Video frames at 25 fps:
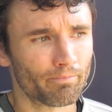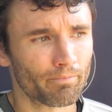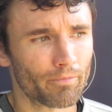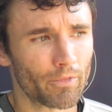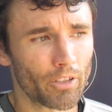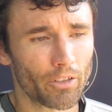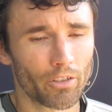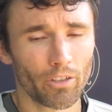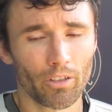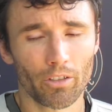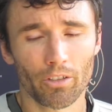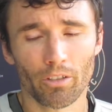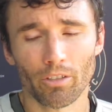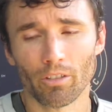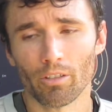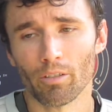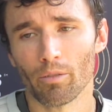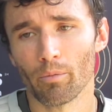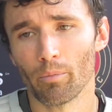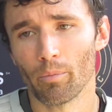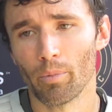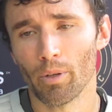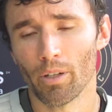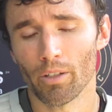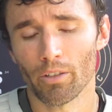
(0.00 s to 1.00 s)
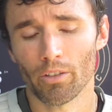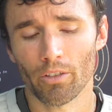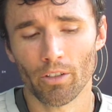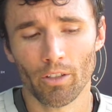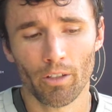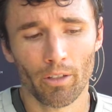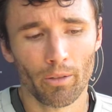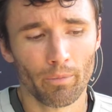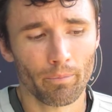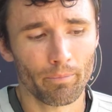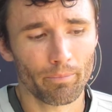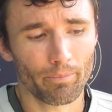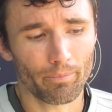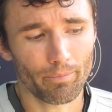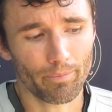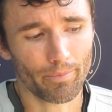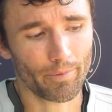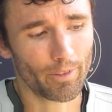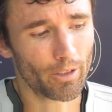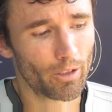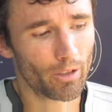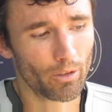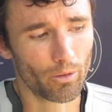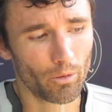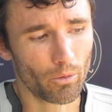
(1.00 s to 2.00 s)
decision. But
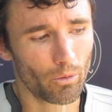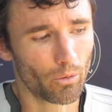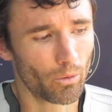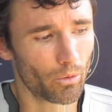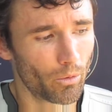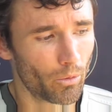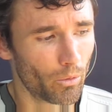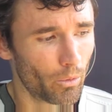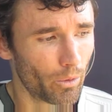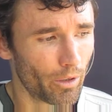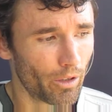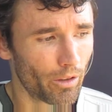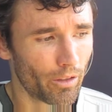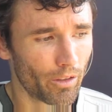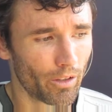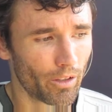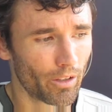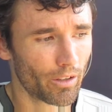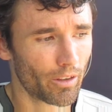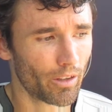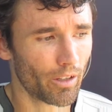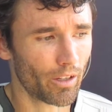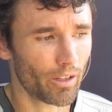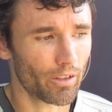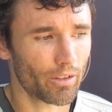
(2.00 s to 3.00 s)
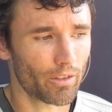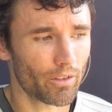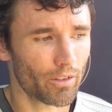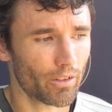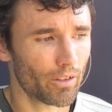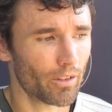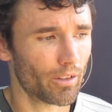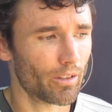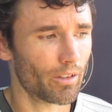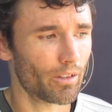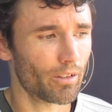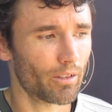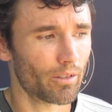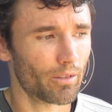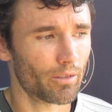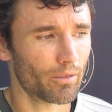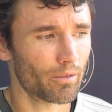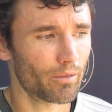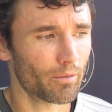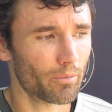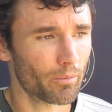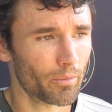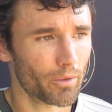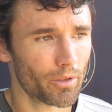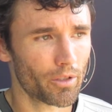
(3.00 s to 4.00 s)
you know, we think that
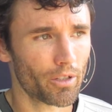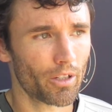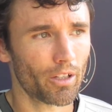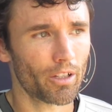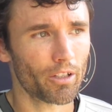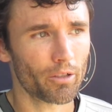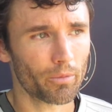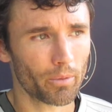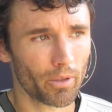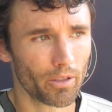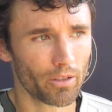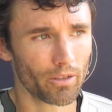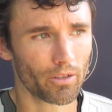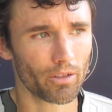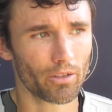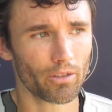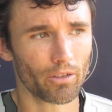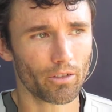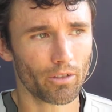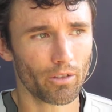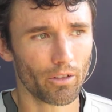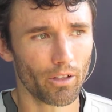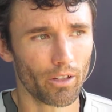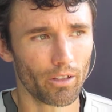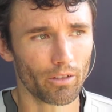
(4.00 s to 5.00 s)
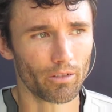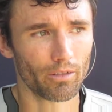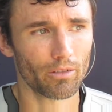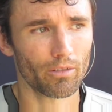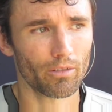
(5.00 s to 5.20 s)
Mercedes-Benz is a great